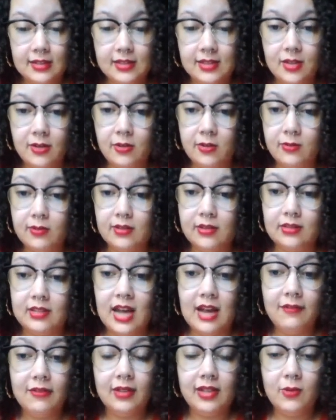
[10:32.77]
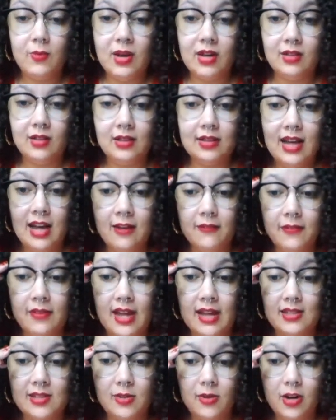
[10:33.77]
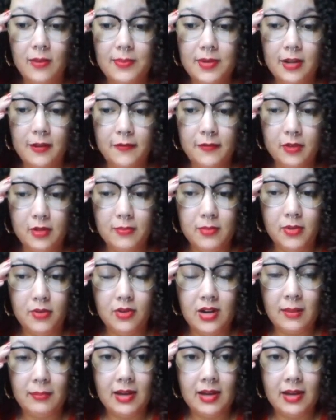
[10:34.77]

So definitely want to look out for that Scorpio full moon.